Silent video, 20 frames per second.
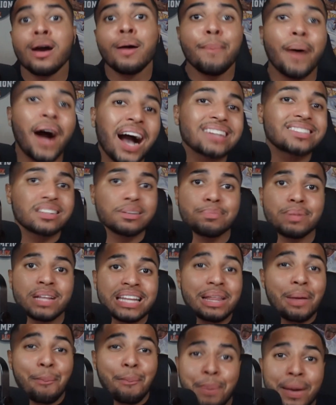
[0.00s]
possibly
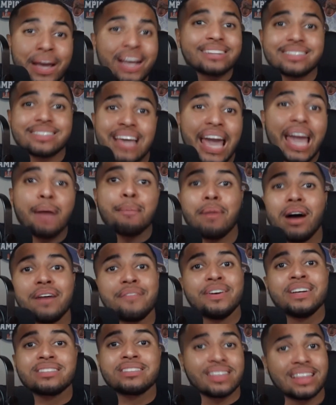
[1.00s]
the biggest game of
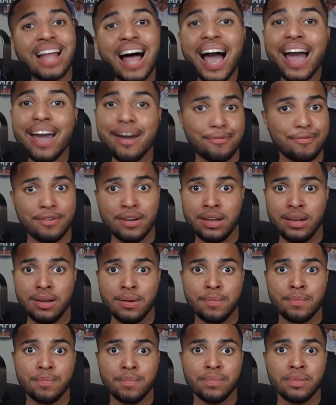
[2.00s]
his life.
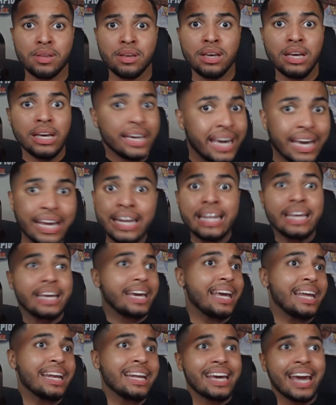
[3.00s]
Can
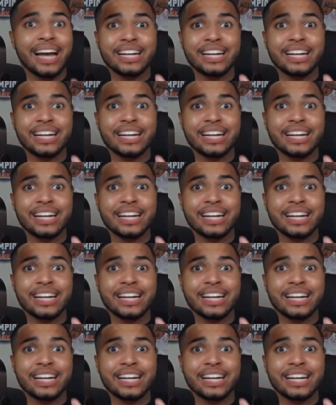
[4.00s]
pick